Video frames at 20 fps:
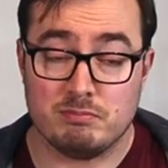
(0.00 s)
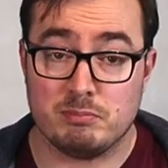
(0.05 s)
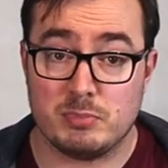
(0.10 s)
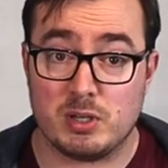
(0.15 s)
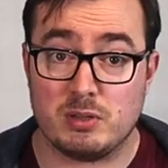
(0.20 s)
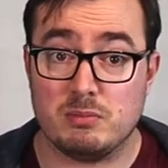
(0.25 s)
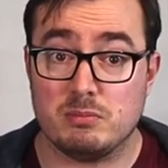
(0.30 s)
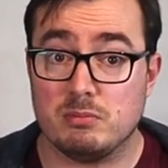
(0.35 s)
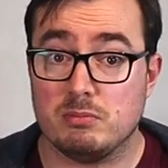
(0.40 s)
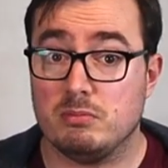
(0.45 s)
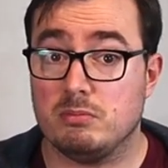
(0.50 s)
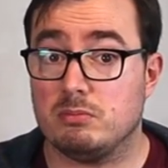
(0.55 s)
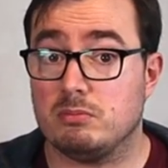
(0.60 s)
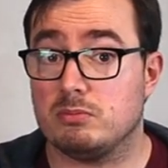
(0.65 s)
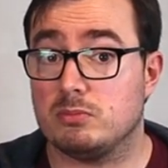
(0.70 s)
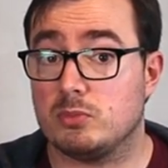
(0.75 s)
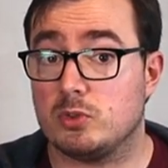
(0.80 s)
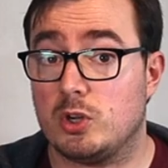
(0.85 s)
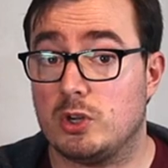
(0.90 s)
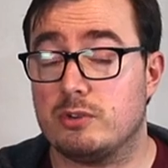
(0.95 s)
but
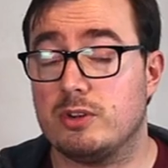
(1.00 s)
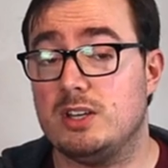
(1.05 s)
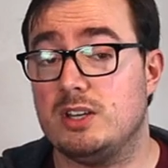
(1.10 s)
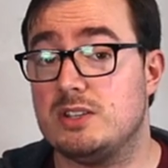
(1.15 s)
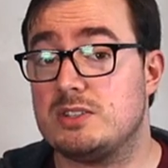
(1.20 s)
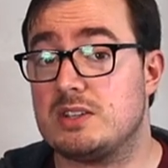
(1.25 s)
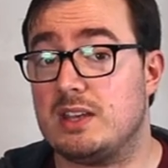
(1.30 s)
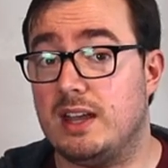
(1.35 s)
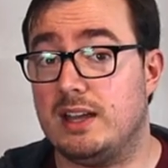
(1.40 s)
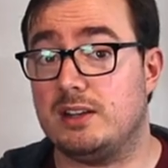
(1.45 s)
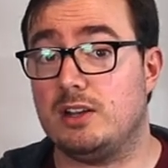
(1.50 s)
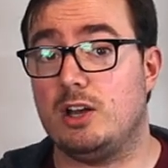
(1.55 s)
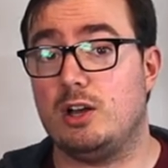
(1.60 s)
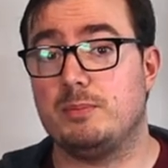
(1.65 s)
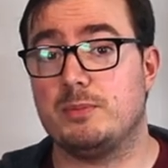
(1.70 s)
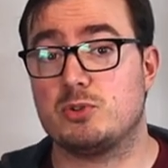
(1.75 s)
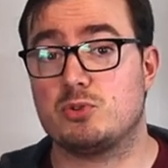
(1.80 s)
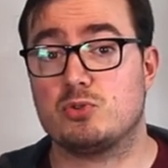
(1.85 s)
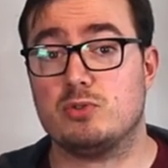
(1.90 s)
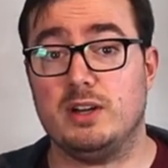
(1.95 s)
Couriers and
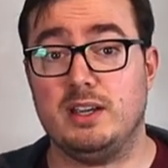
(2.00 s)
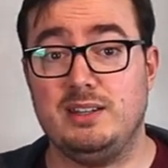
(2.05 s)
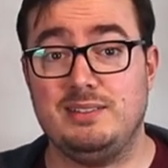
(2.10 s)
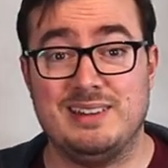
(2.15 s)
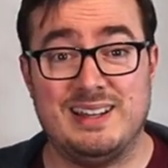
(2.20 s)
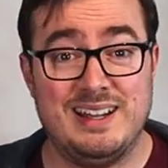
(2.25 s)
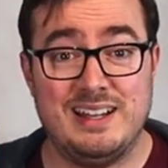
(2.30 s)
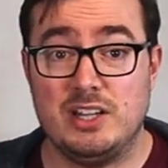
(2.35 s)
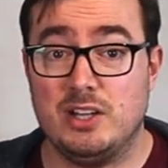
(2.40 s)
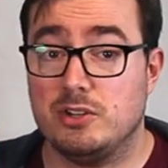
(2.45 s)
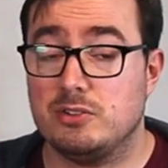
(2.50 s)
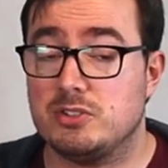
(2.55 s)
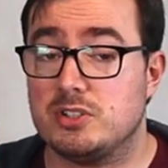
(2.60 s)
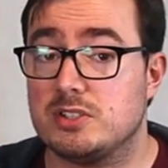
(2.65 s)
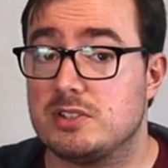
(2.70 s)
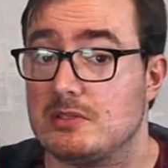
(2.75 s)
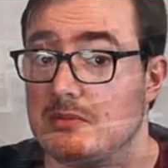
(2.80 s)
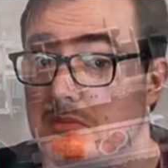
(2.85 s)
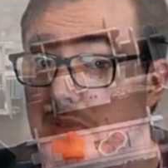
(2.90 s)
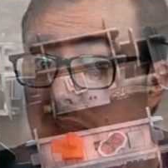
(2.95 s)
Armored Train just